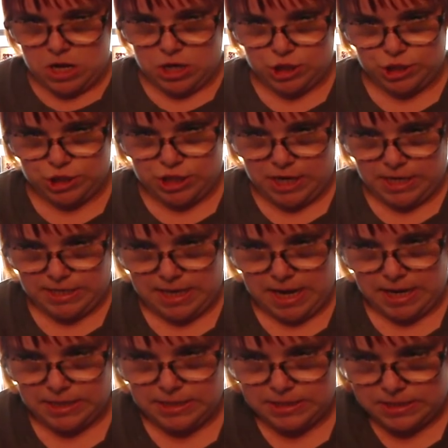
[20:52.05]
She
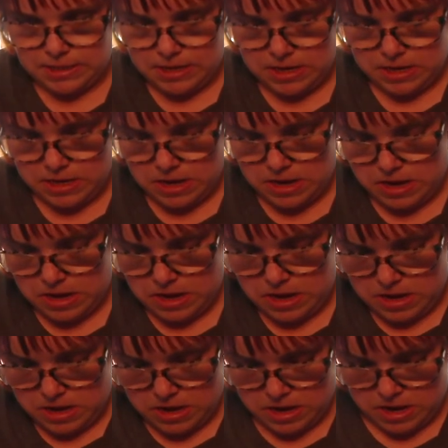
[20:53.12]
says,
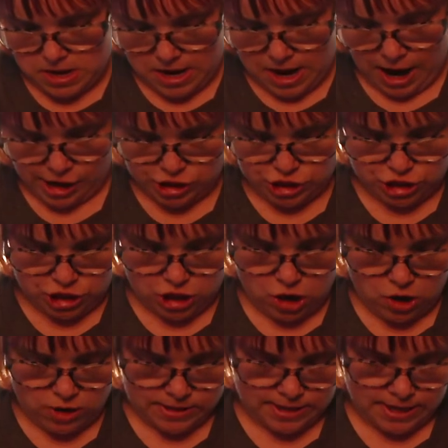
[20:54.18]
as she
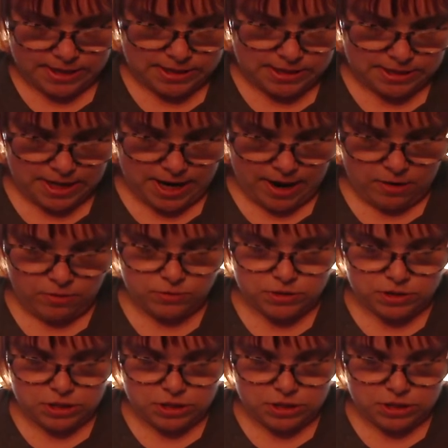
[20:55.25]
can't get it out.